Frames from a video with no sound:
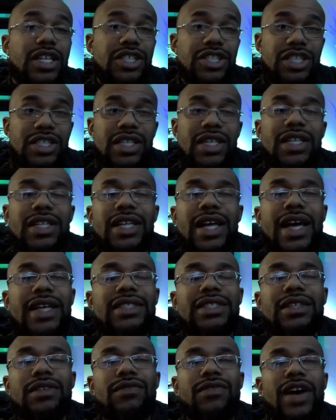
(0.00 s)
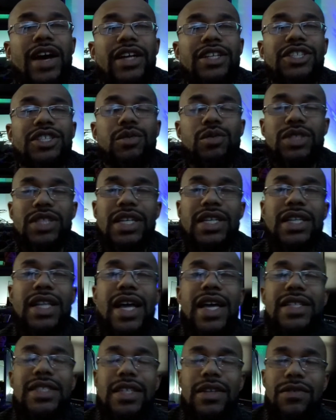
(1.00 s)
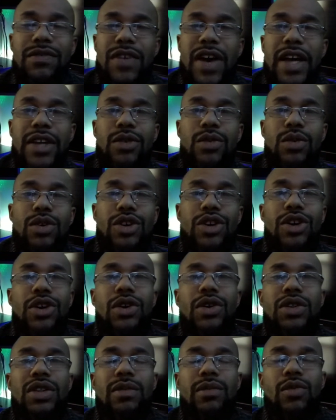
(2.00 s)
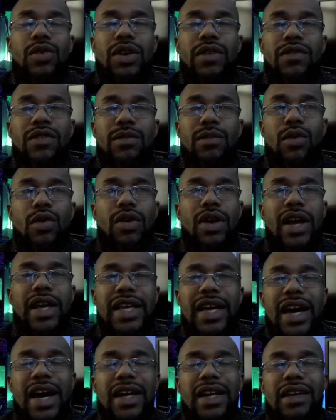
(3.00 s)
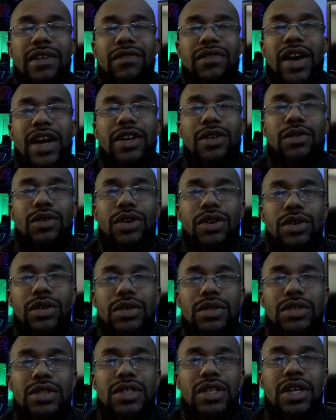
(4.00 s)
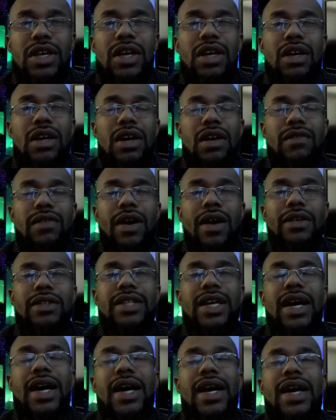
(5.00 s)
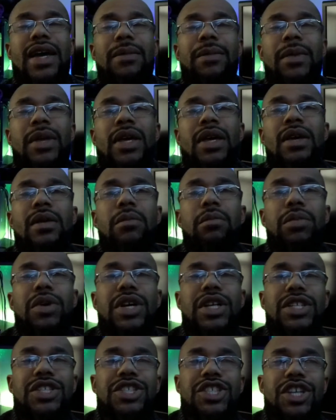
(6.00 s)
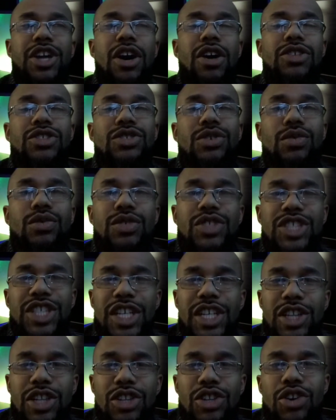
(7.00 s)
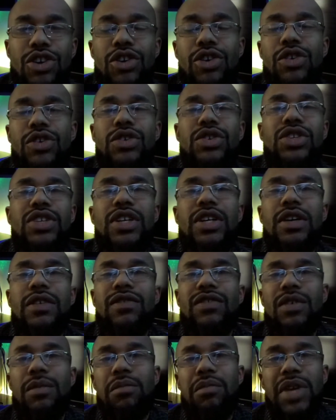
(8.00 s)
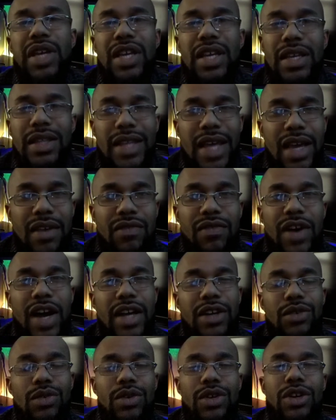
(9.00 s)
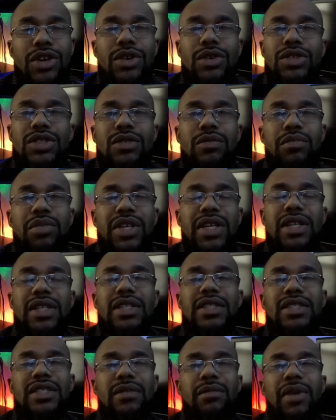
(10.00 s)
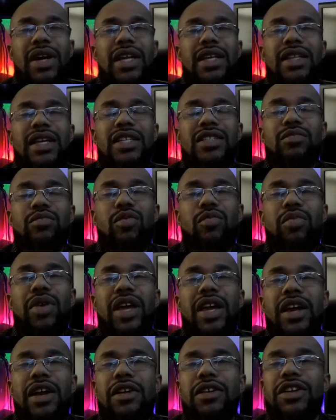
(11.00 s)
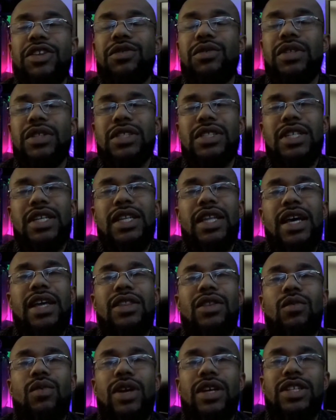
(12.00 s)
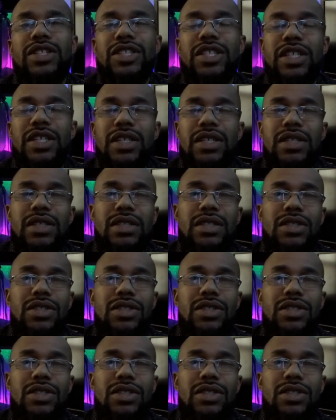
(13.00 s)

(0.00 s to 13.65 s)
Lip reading: She was a classic final girl, one of the more iconic final girls of all time, but she learned from being that final girl to be somebody that's prepared, and you can see that in the way she